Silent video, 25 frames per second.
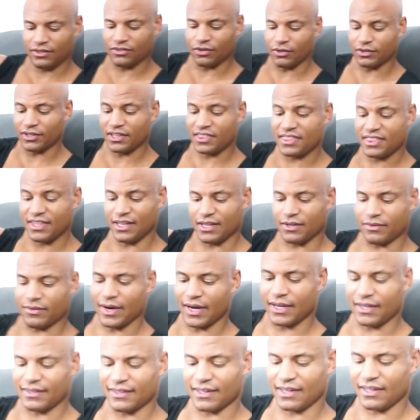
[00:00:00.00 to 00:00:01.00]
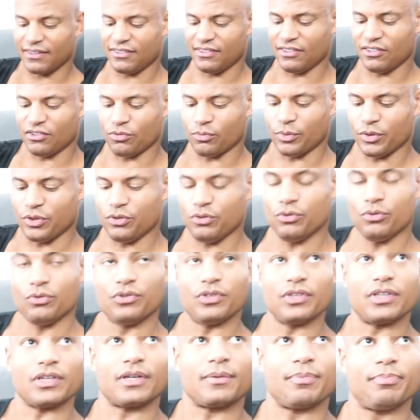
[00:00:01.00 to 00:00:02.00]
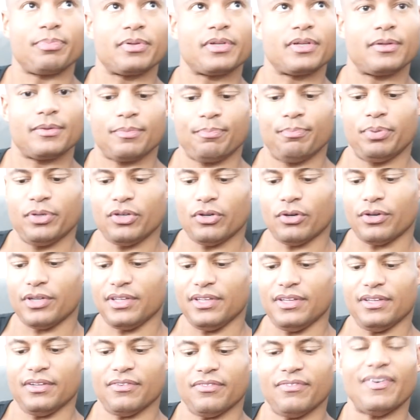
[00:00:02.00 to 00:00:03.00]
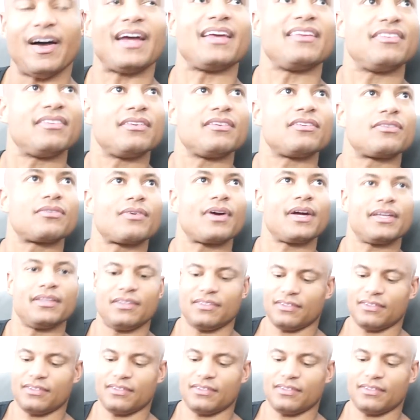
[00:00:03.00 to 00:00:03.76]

It's on the thing, right? Because I guess this is what you use to put on the devices, right?